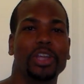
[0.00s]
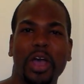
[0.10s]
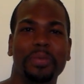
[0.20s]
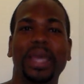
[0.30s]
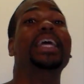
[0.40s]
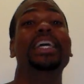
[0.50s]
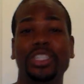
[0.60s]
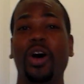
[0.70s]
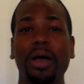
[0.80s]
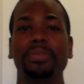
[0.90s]
you know what I mean.
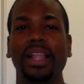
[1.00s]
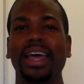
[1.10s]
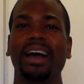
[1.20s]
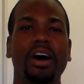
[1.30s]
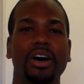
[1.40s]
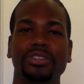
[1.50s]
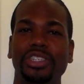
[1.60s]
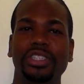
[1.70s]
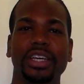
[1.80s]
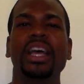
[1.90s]
So I'd be like,
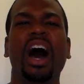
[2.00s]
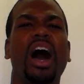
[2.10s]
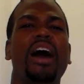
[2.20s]
oh shit,